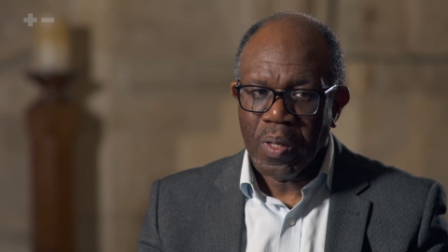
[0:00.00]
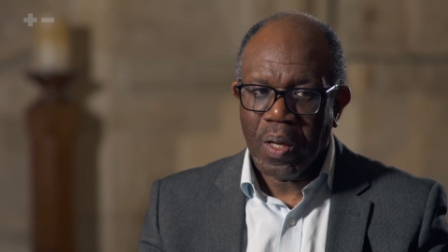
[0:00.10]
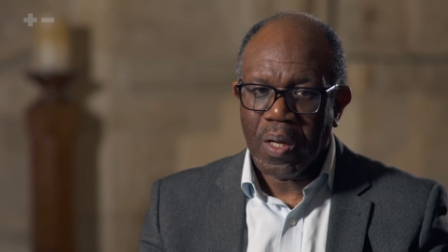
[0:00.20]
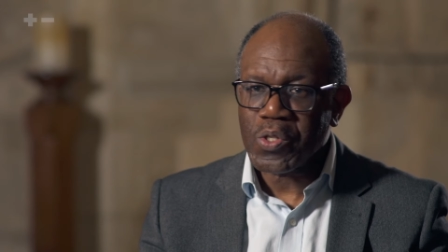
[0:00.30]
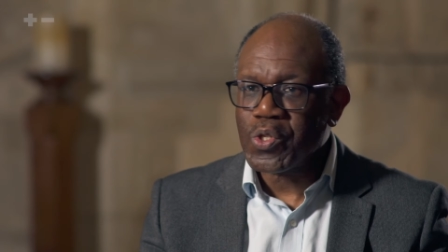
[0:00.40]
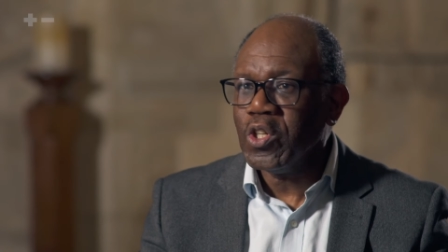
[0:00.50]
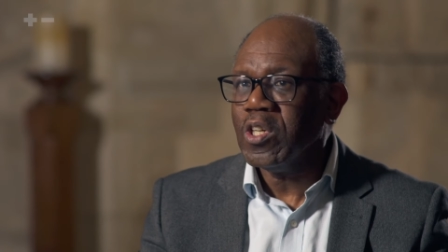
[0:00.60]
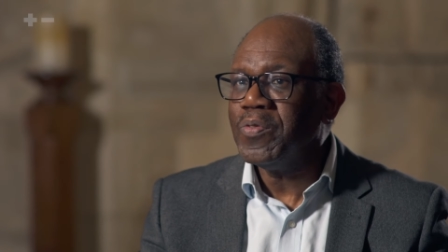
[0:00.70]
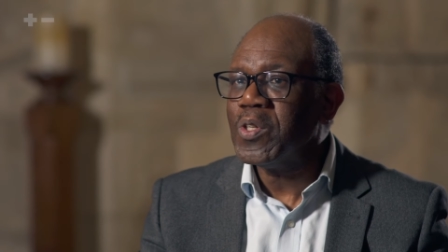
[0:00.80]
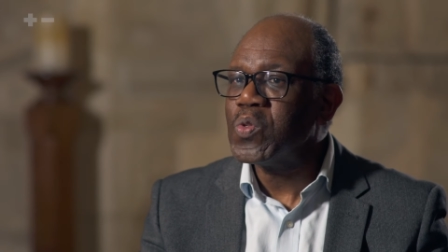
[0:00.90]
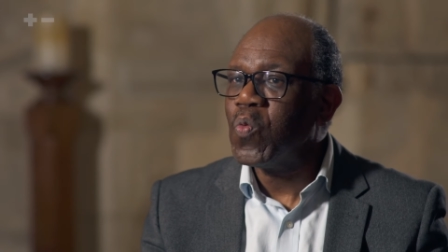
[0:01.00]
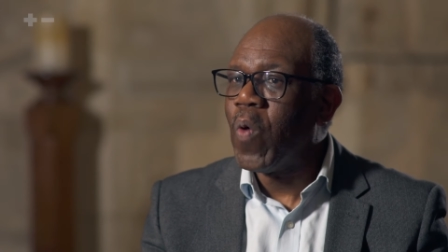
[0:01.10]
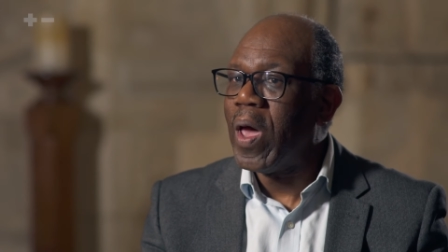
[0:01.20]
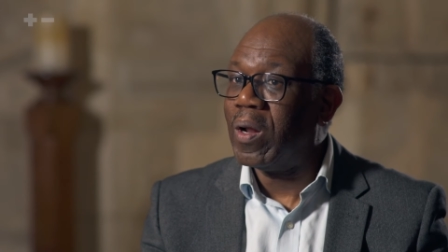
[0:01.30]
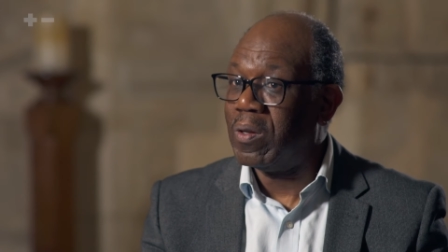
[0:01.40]
uh, served us
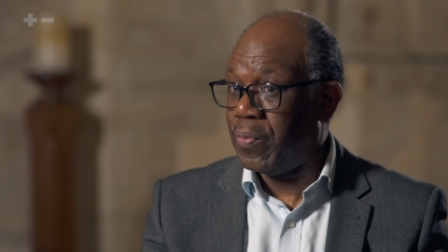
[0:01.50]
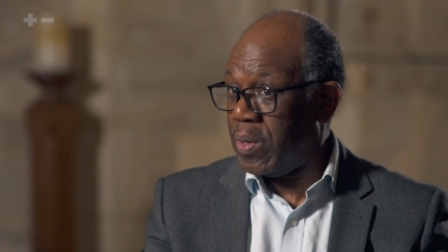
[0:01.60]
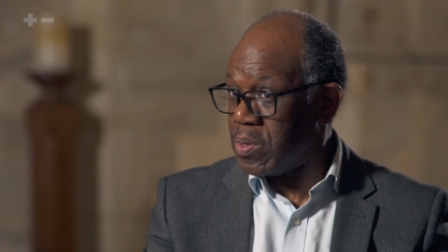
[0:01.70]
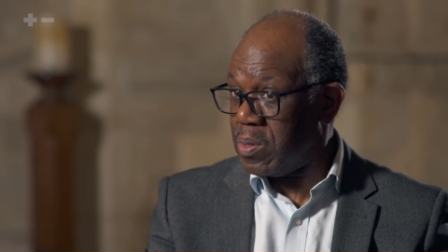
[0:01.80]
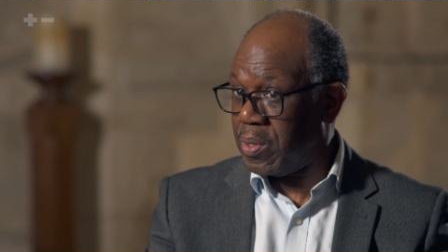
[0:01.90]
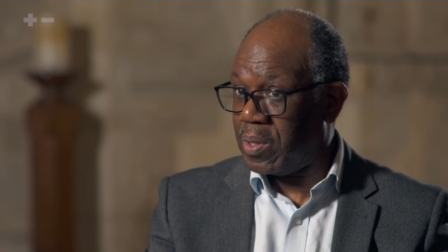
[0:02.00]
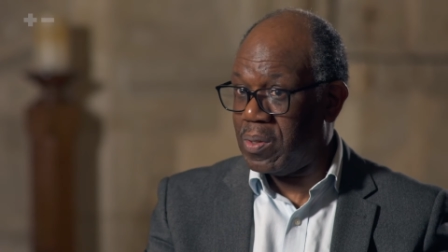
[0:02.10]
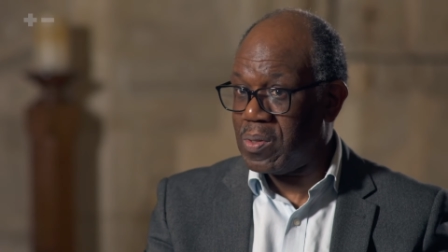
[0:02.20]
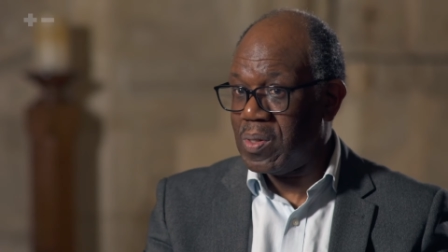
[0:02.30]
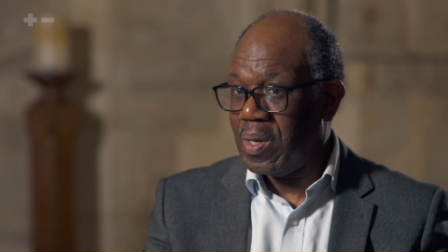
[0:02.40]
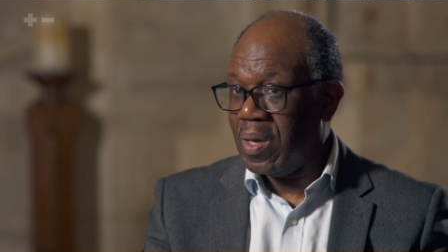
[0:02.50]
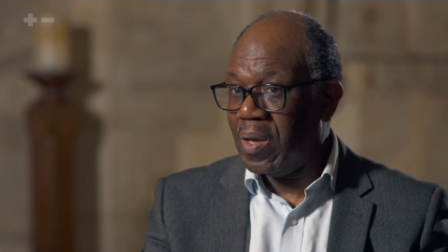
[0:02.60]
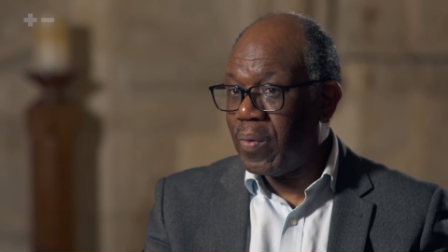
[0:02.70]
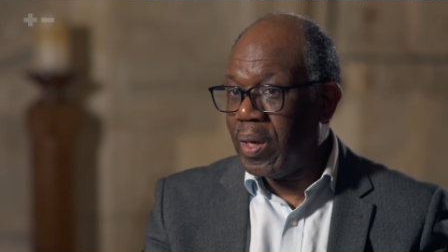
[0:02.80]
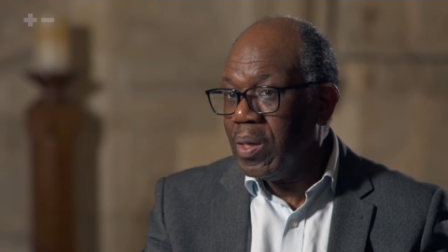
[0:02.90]
well. Firstly, because
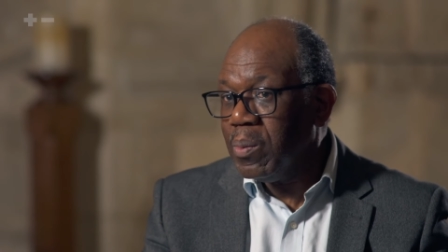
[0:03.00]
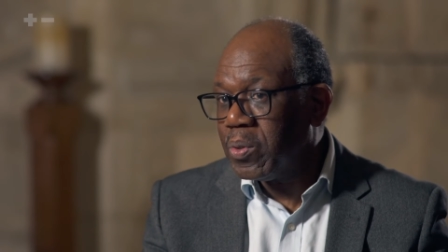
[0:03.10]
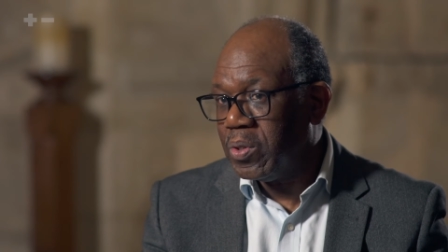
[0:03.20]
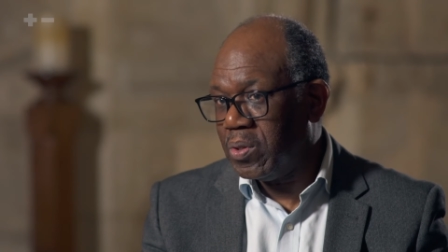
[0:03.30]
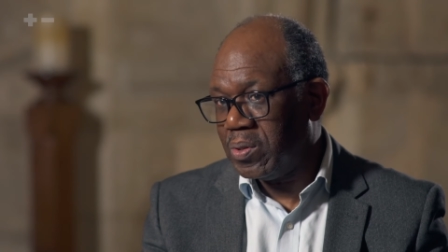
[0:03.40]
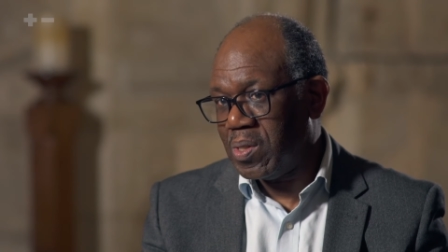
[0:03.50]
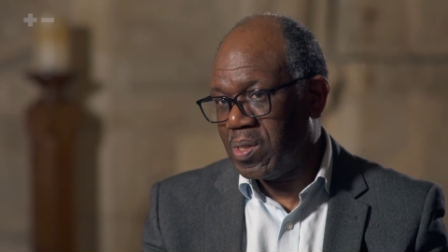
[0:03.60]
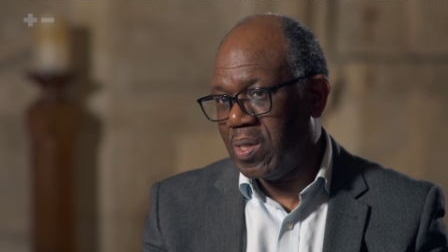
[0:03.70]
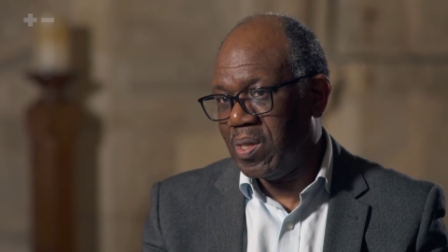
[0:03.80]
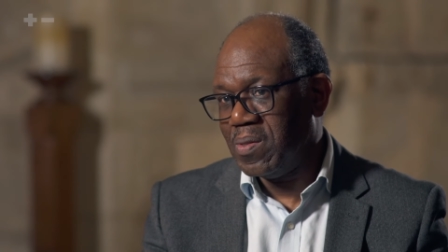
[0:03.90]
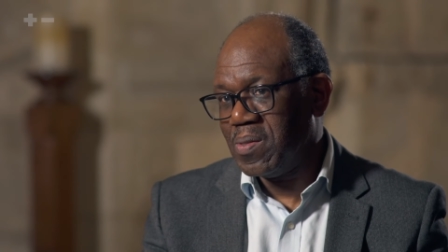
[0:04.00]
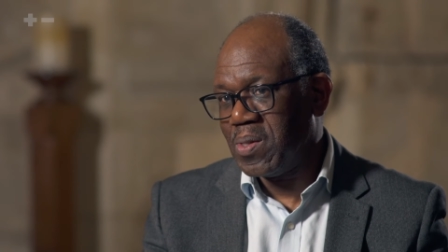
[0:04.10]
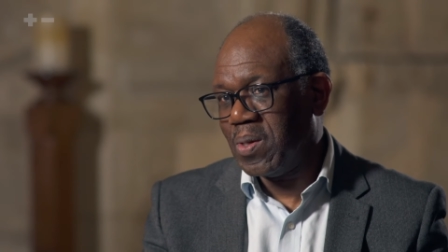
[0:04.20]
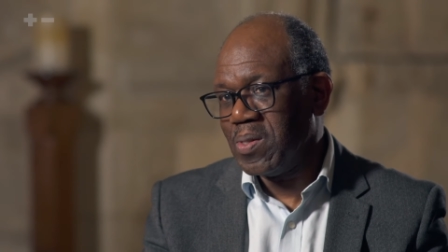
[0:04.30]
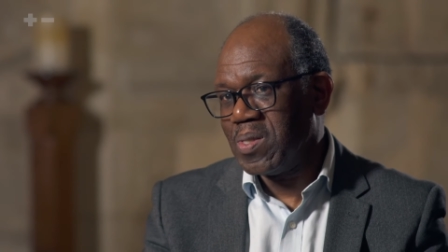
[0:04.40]
if anybody understands
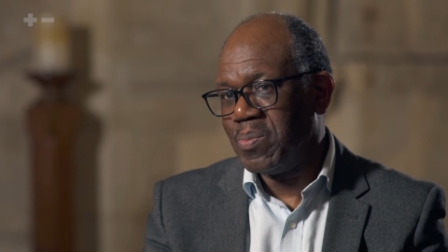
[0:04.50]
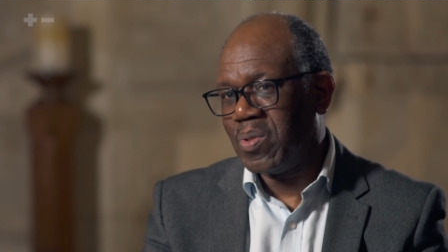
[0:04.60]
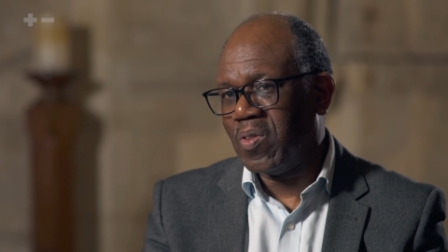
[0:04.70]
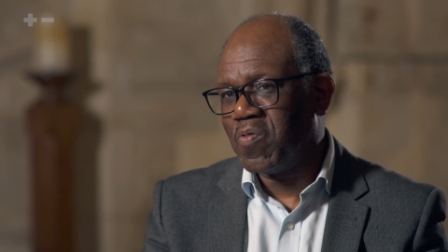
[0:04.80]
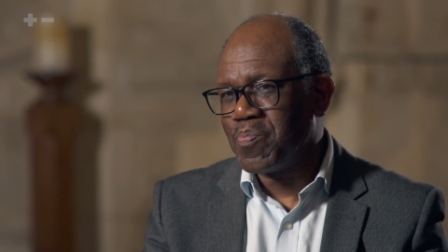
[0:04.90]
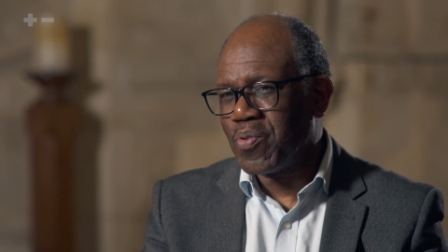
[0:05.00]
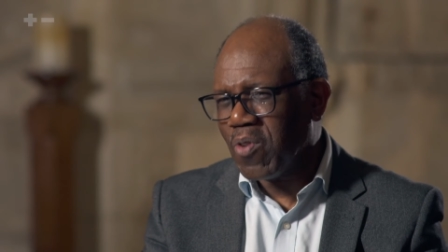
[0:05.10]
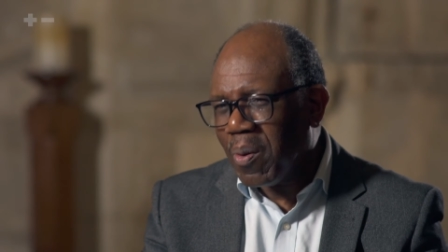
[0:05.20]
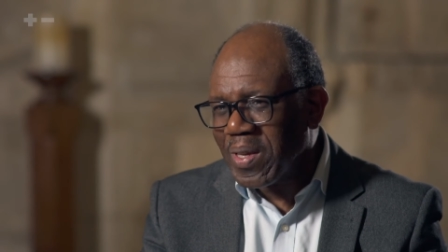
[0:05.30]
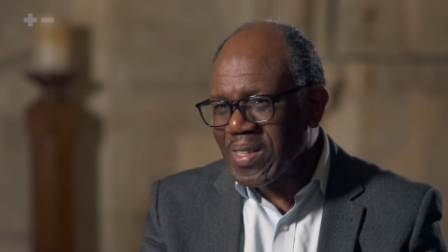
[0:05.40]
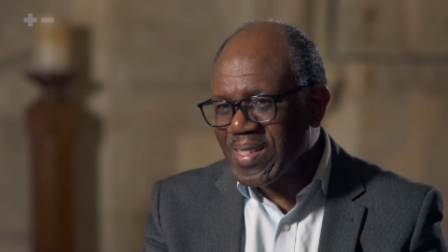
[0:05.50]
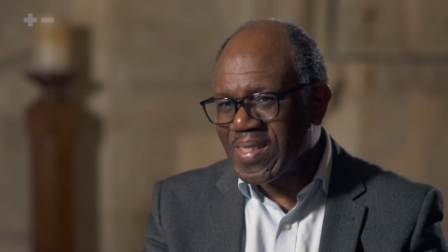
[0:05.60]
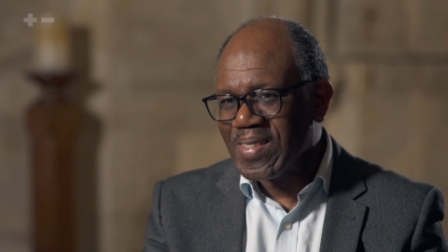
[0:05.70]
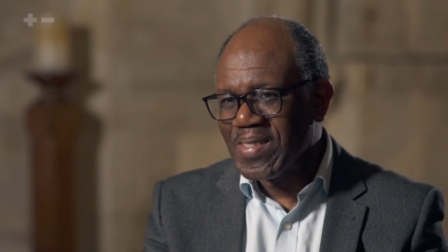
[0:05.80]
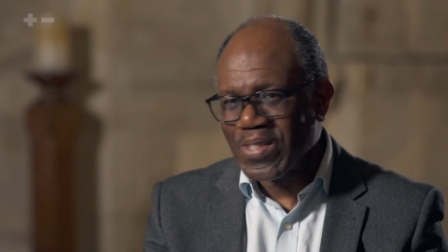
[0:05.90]
the concept of promise,